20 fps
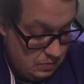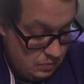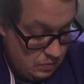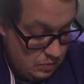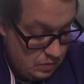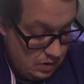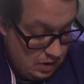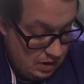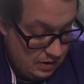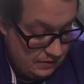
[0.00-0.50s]

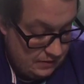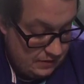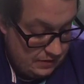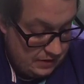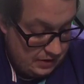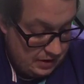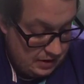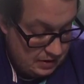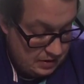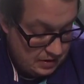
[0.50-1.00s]
what other
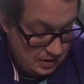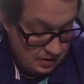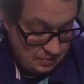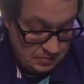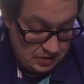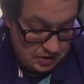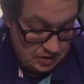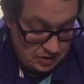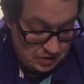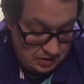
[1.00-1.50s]
things? I'm
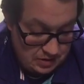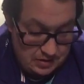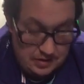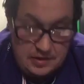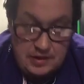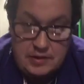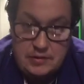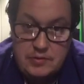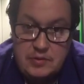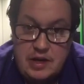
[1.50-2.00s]
just trying to
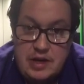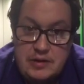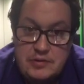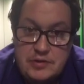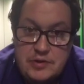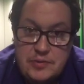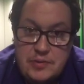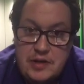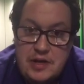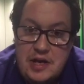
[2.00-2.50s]
think what
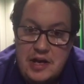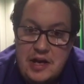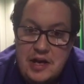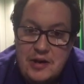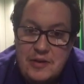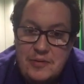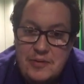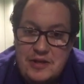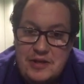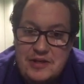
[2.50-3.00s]
else we
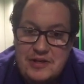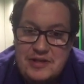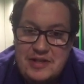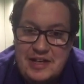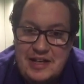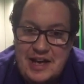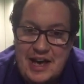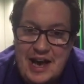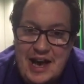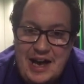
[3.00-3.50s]
usually
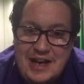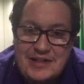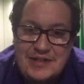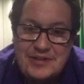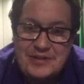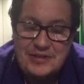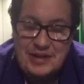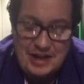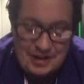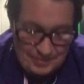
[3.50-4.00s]
get asked
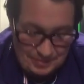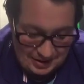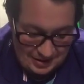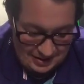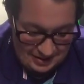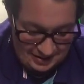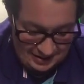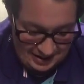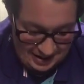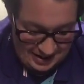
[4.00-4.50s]
on
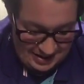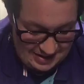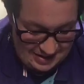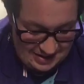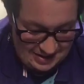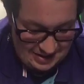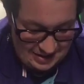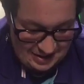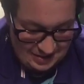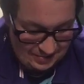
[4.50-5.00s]
applicant days.
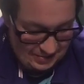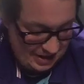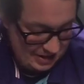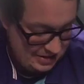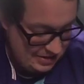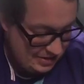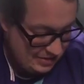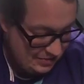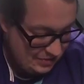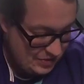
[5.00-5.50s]
As you can
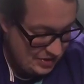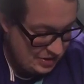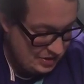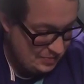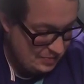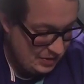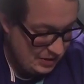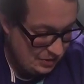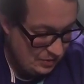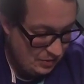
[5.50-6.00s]
imagine, obviously it's
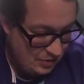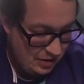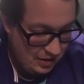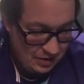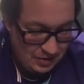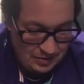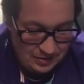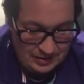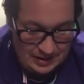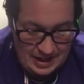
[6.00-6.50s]
been quite a
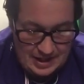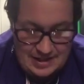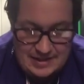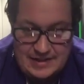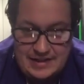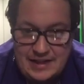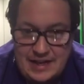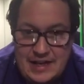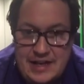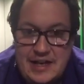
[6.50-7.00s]
long day
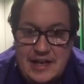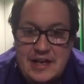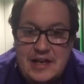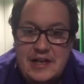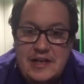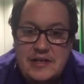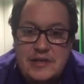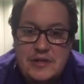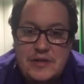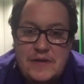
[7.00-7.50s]
today,
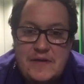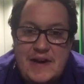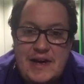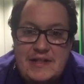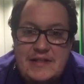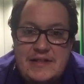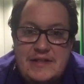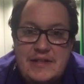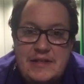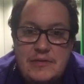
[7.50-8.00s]
so I've had
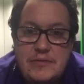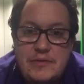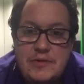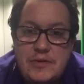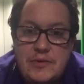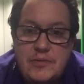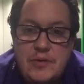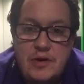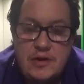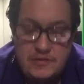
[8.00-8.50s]
to deal with
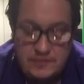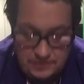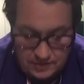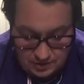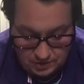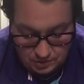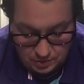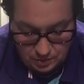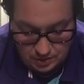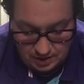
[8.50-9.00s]
quite a few
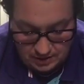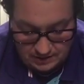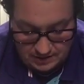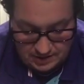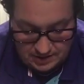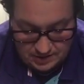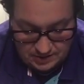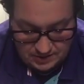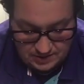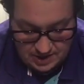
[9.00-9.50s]

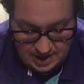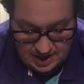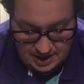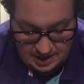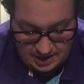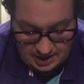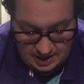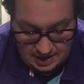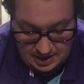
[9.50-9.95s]
queries already.